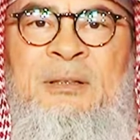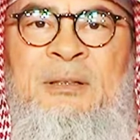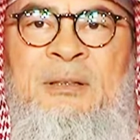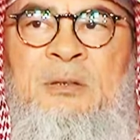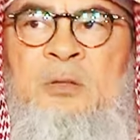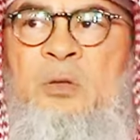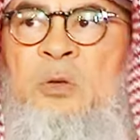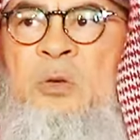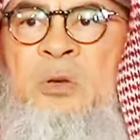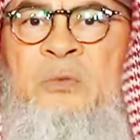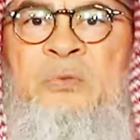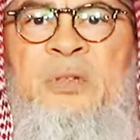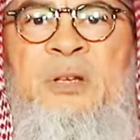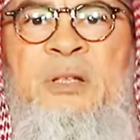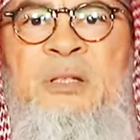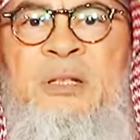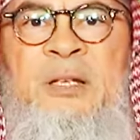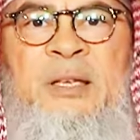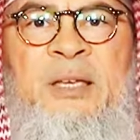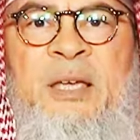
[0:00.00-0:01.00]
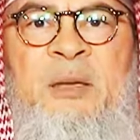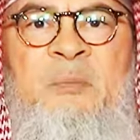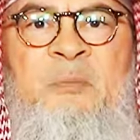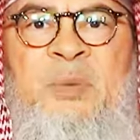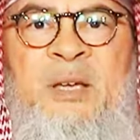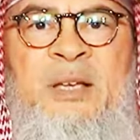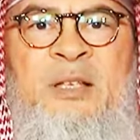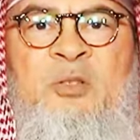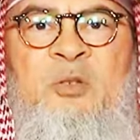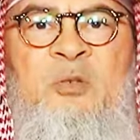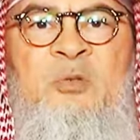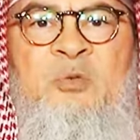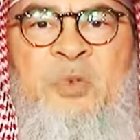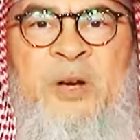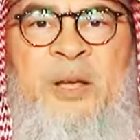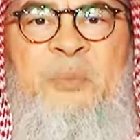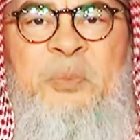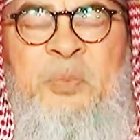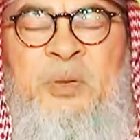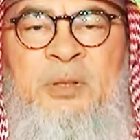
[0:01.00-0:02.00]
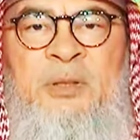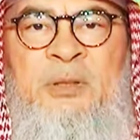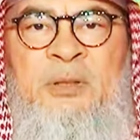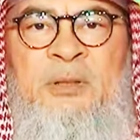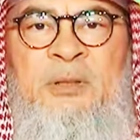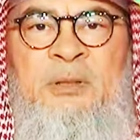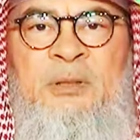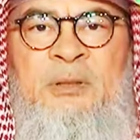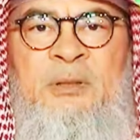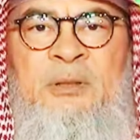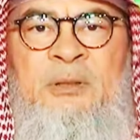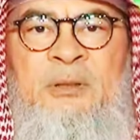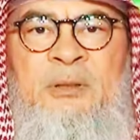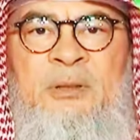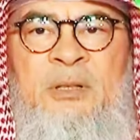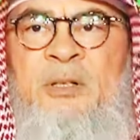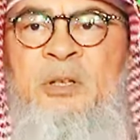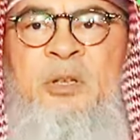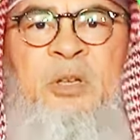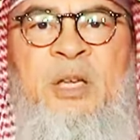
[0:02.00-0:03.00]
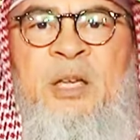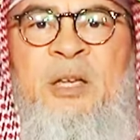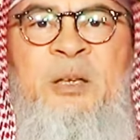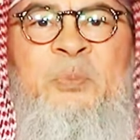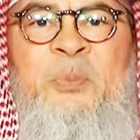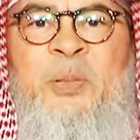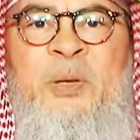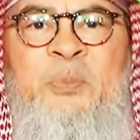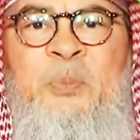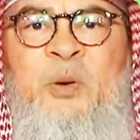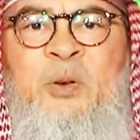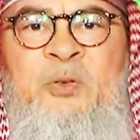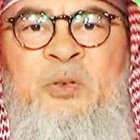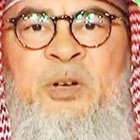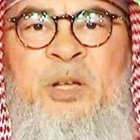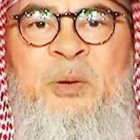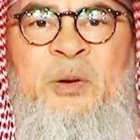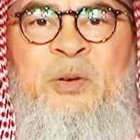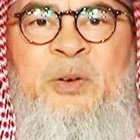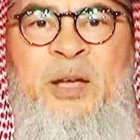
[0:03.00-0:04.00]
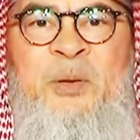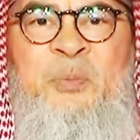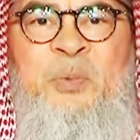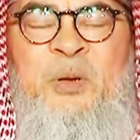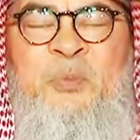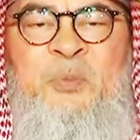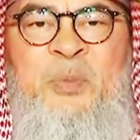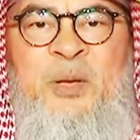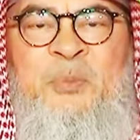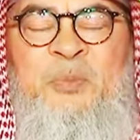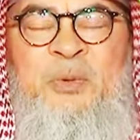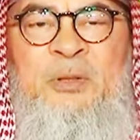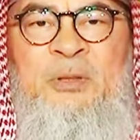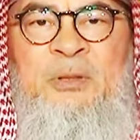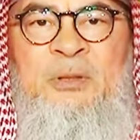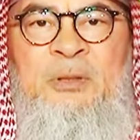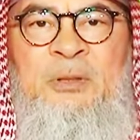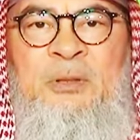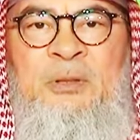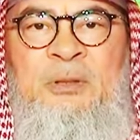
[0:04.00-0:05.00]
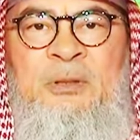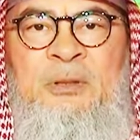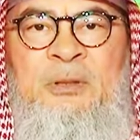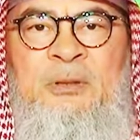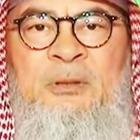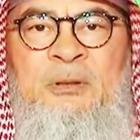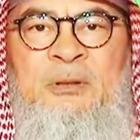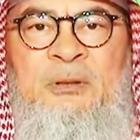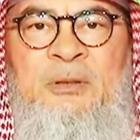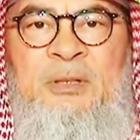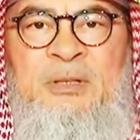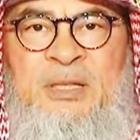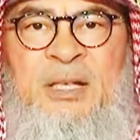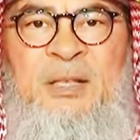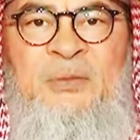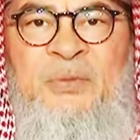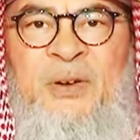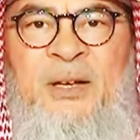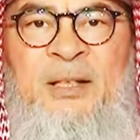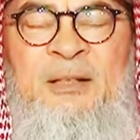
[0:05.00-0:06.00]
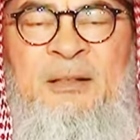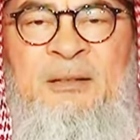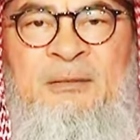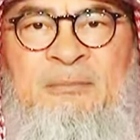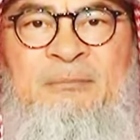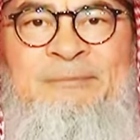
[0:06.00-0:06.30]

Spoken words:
So if there's a game based on rape and you can keep on raping people, is that fun?